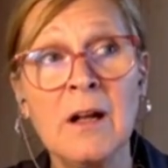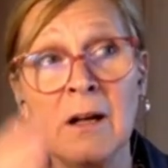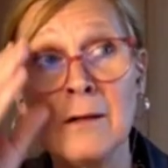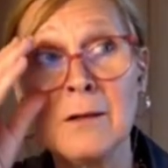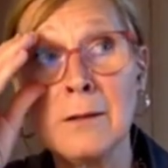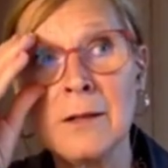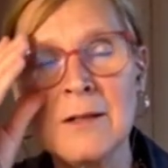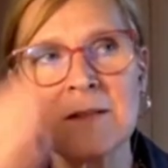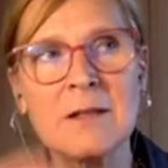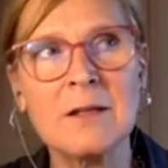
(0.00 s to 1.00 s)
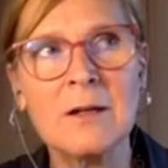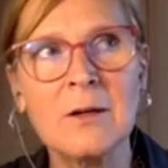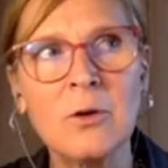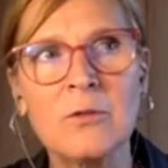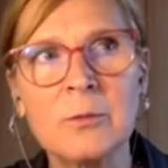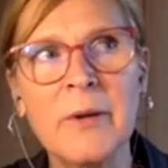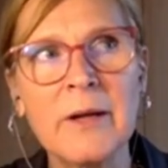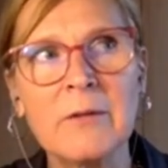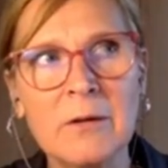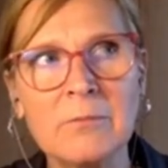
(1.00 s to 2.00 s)
let's say, lower
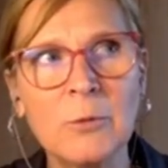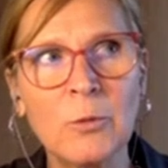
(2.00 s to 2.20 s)
background,